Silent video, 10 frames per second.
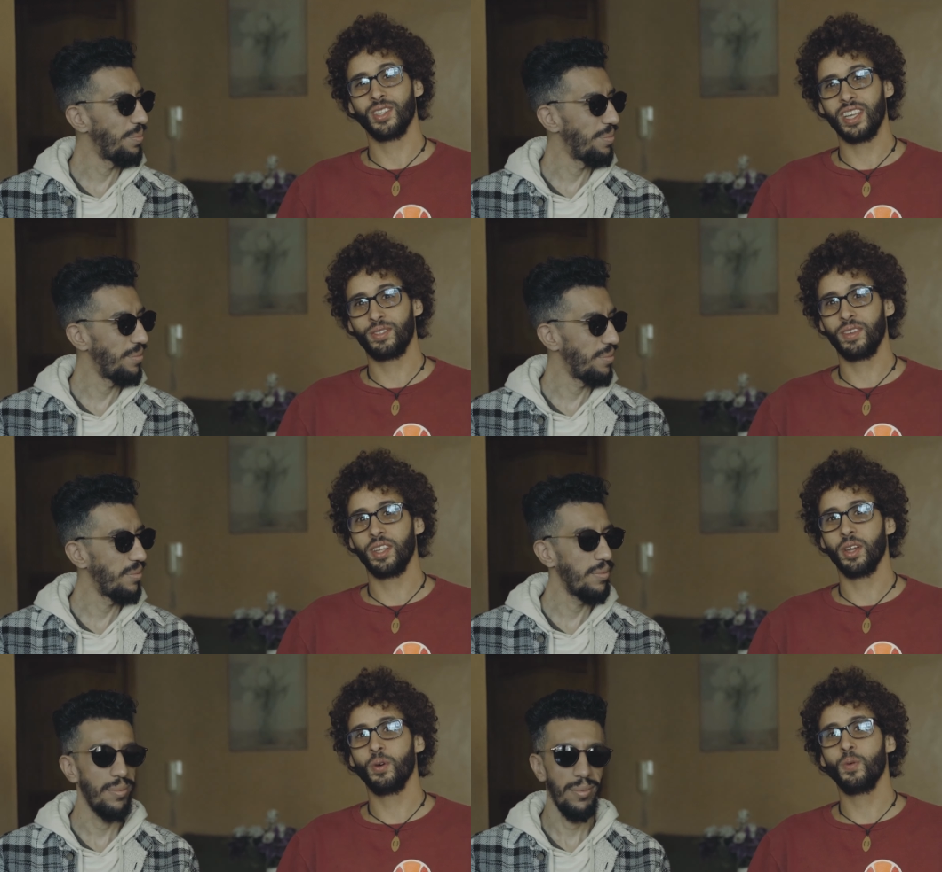Speaker 1: today's
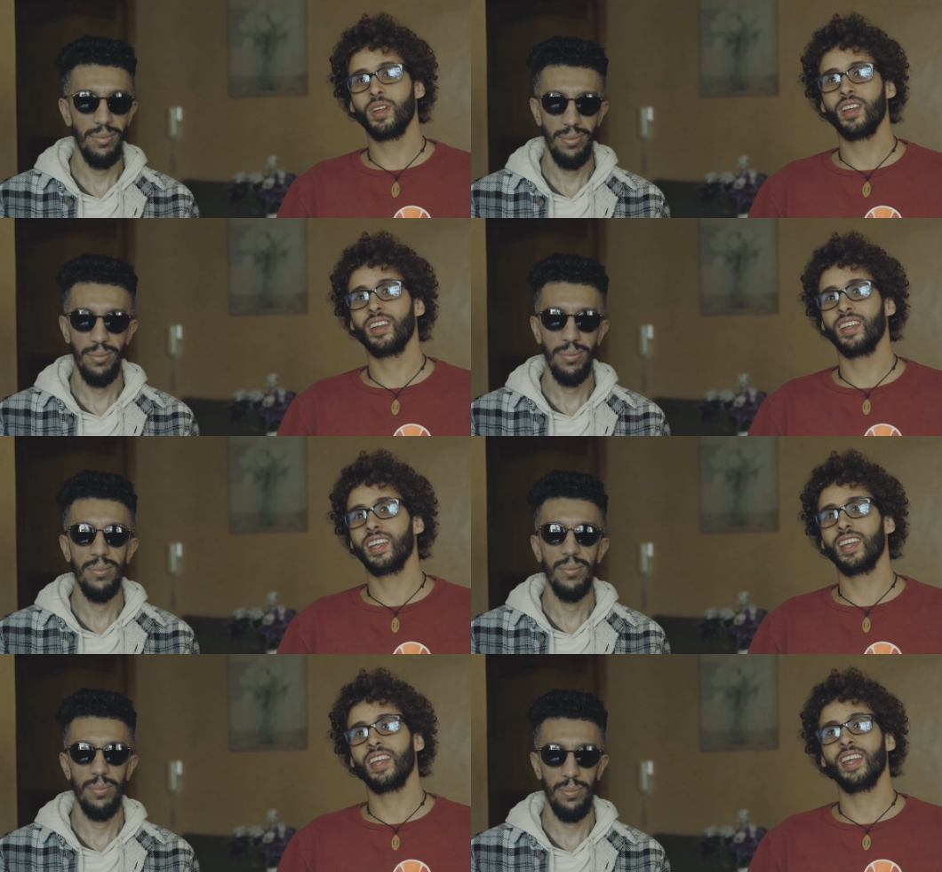video, we're
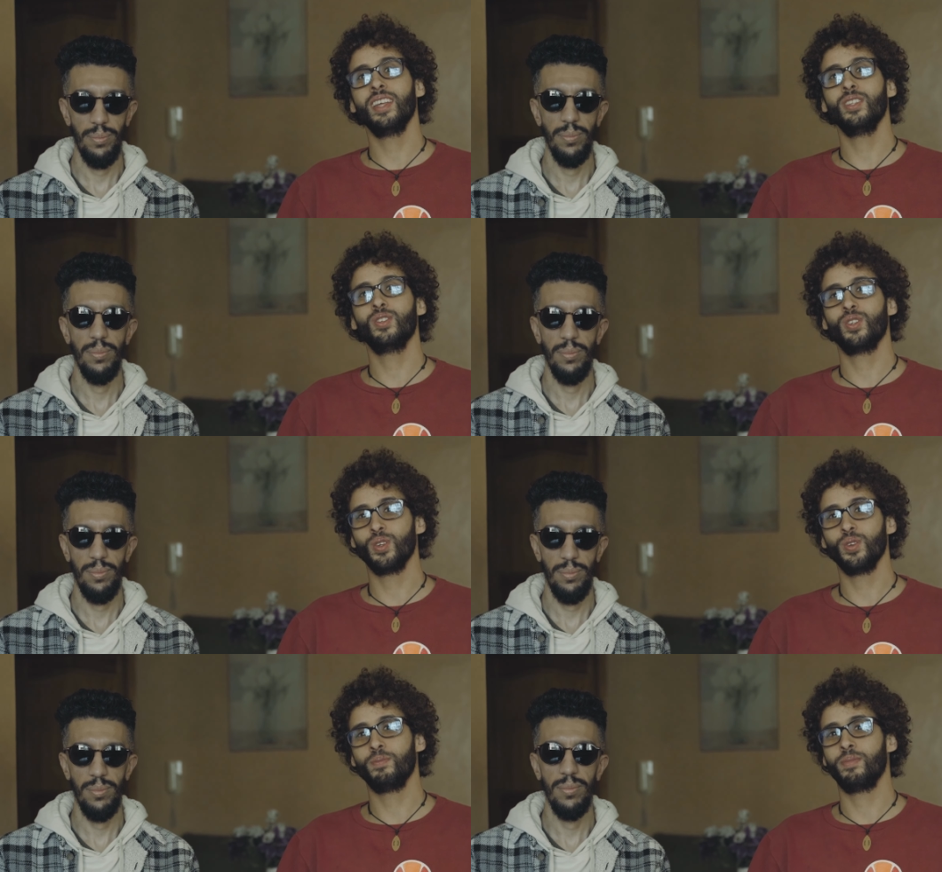gonna get
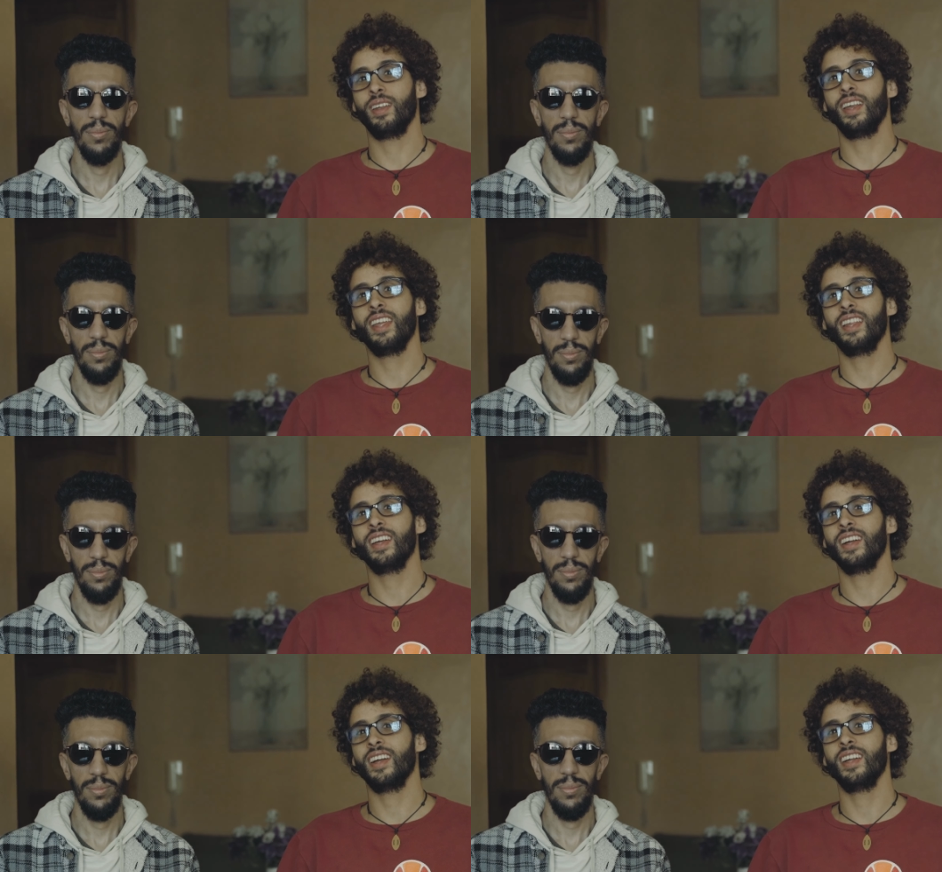into
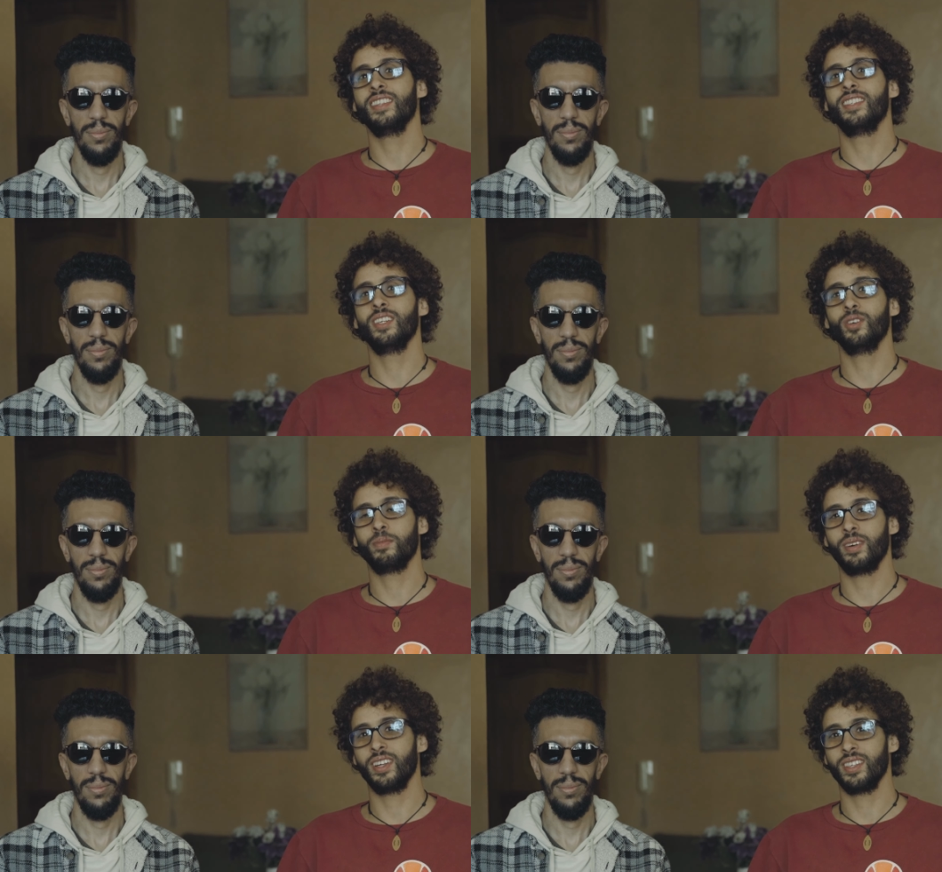Pineda and
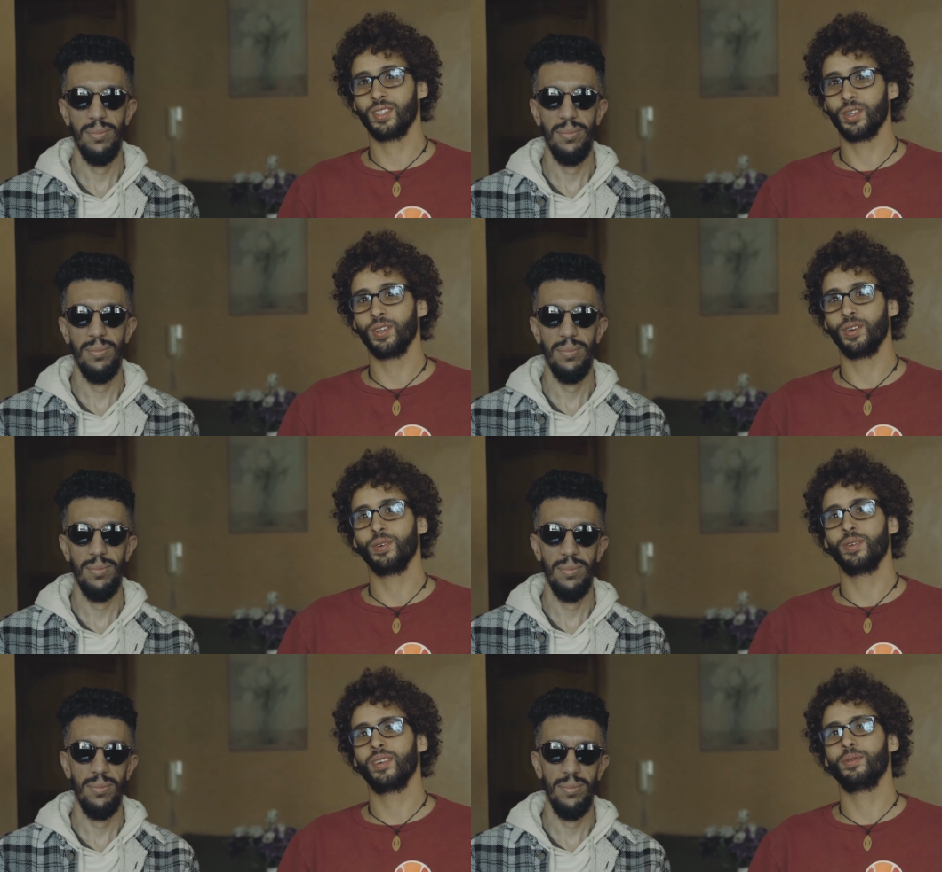Gino
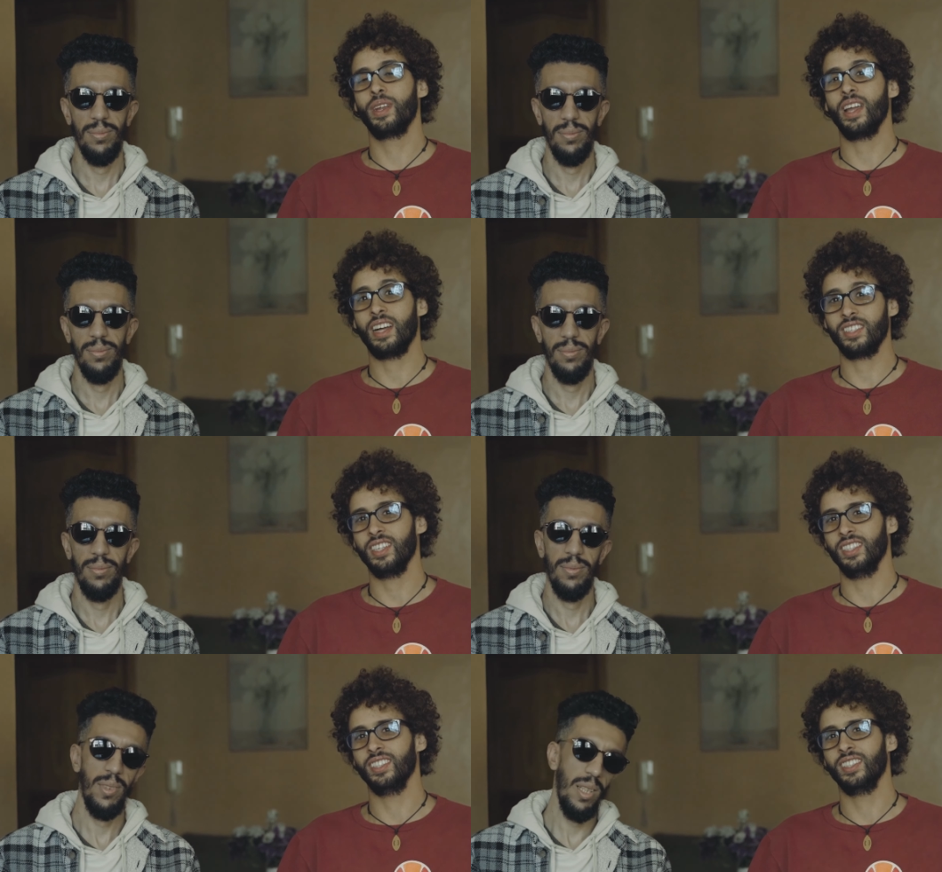Palazzolo
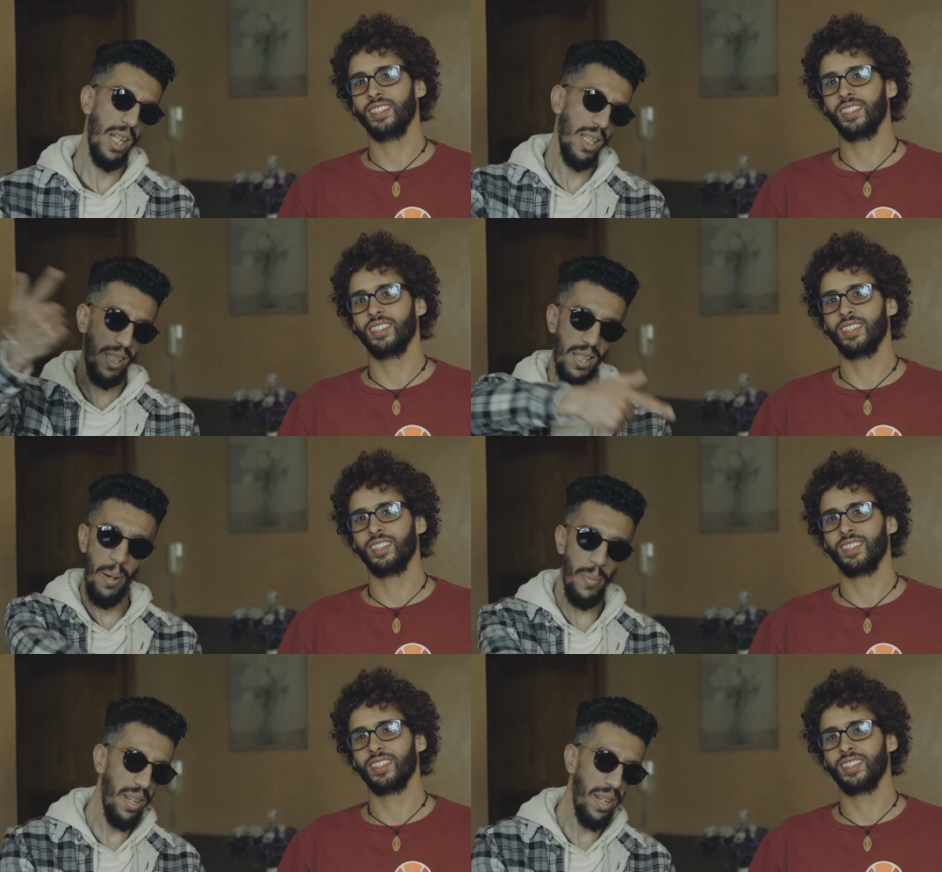reaction. Let's jump